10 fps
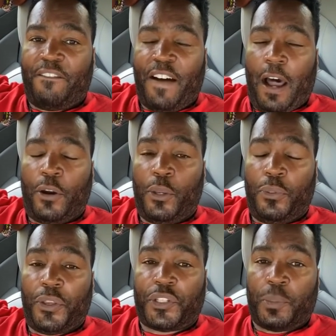value
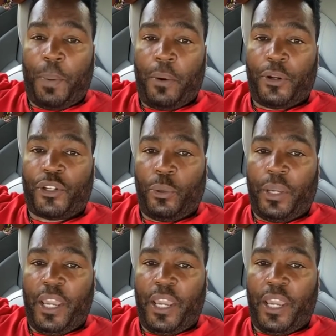the spiritual